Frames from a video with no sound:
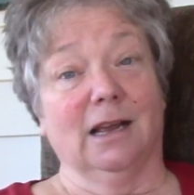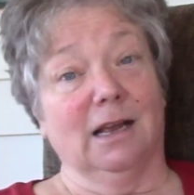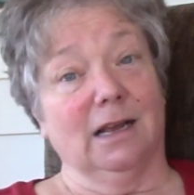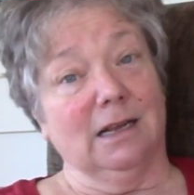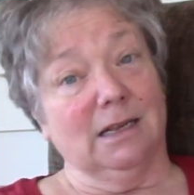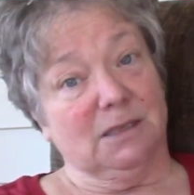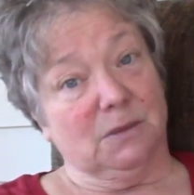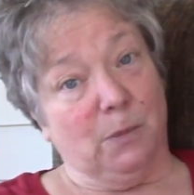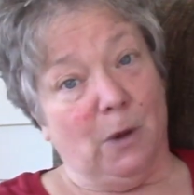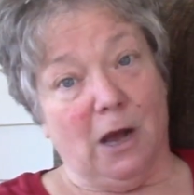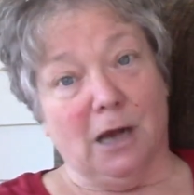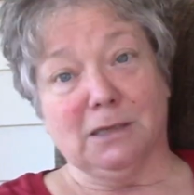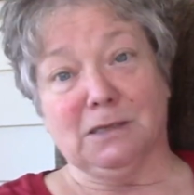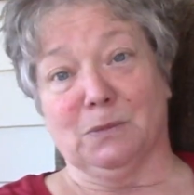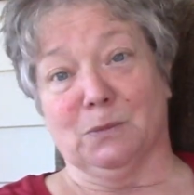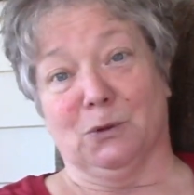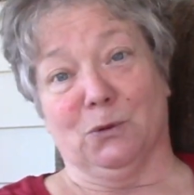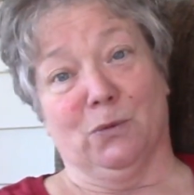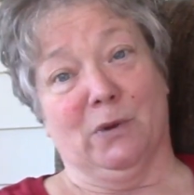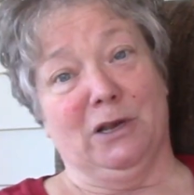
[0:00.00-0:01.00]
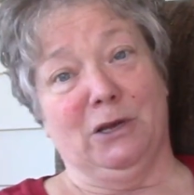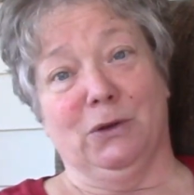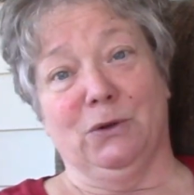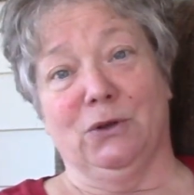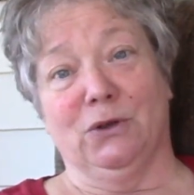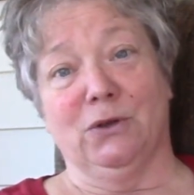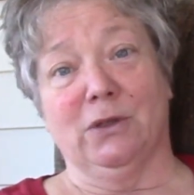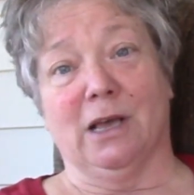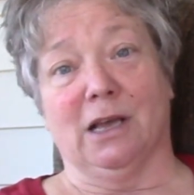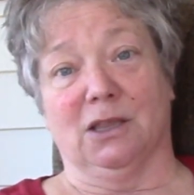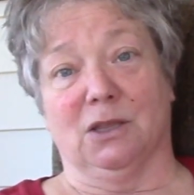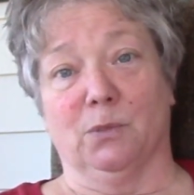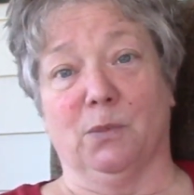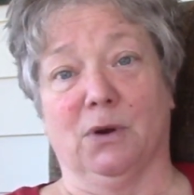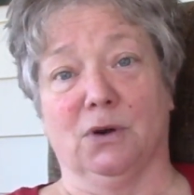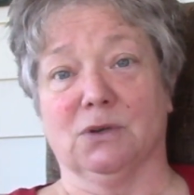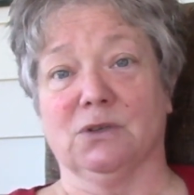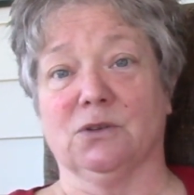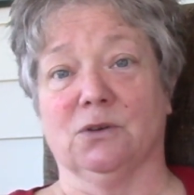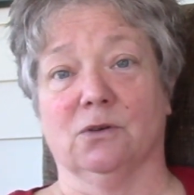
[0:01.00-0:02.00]
It's possible when you do that, the
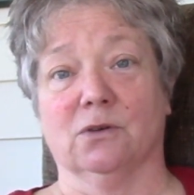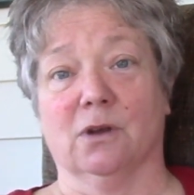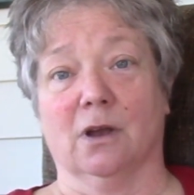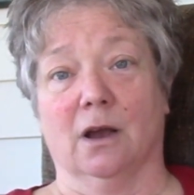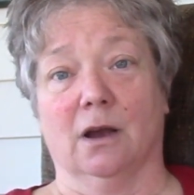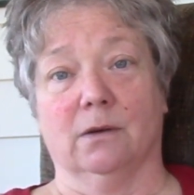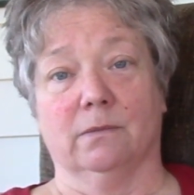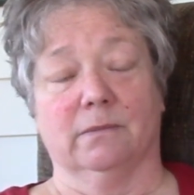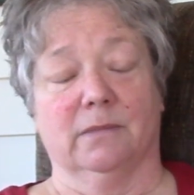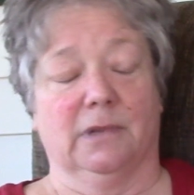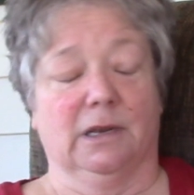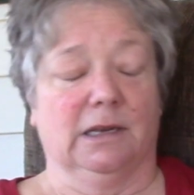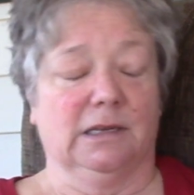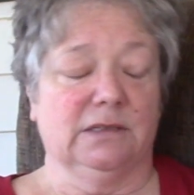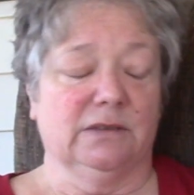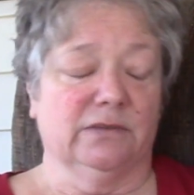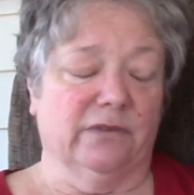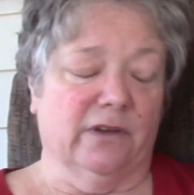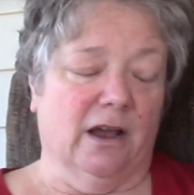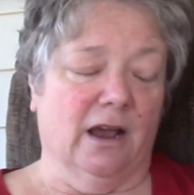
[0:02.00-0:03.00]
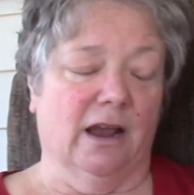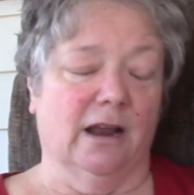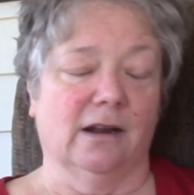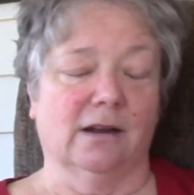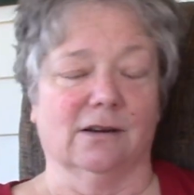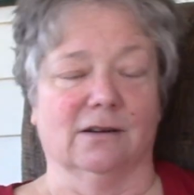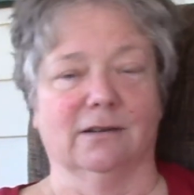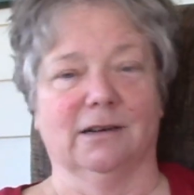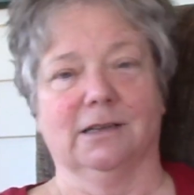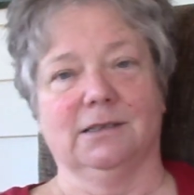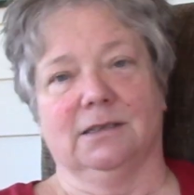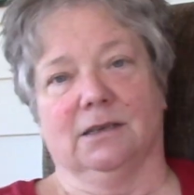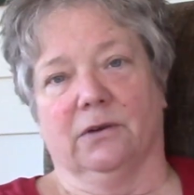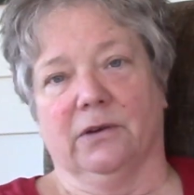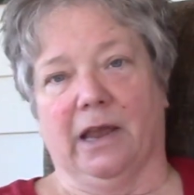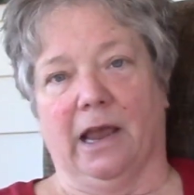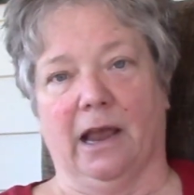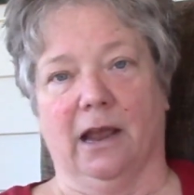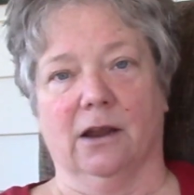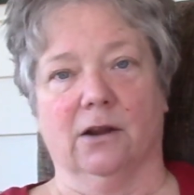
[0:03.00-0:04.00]
person will go, it's fine, or it's
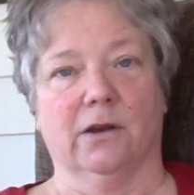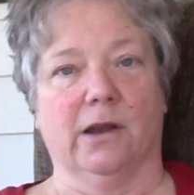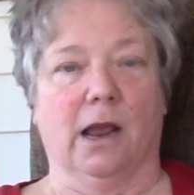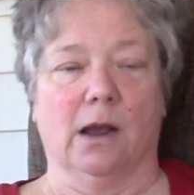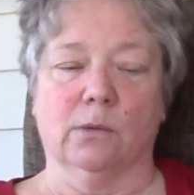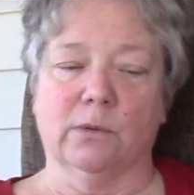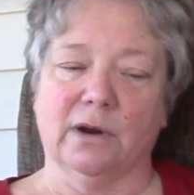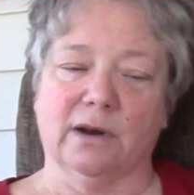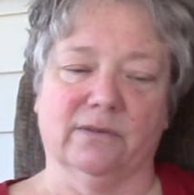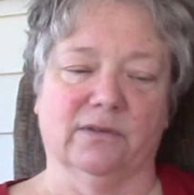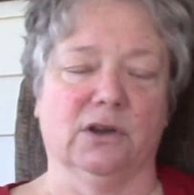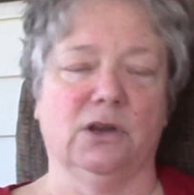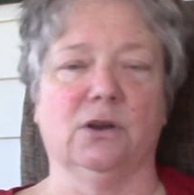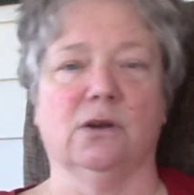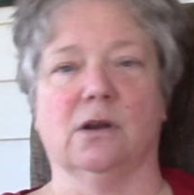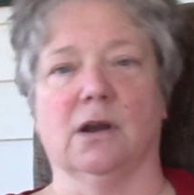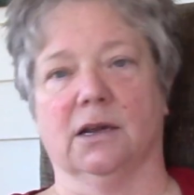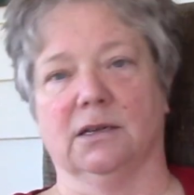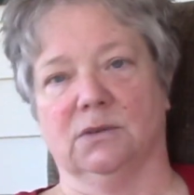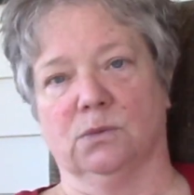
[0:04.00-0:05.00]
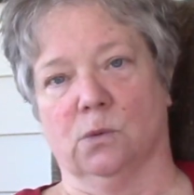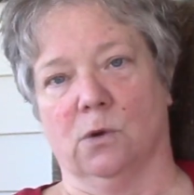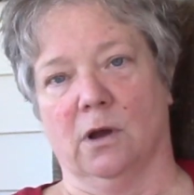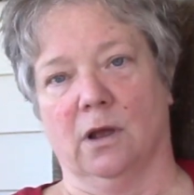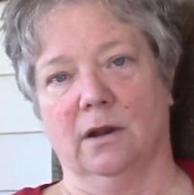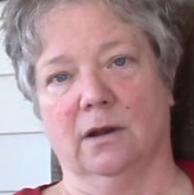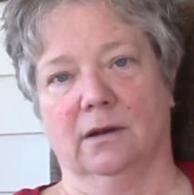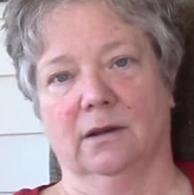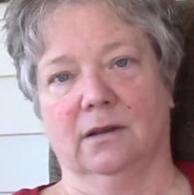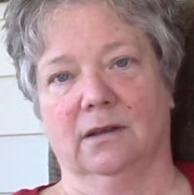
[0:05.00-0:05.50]
okay, or yeah, whatever you guys want.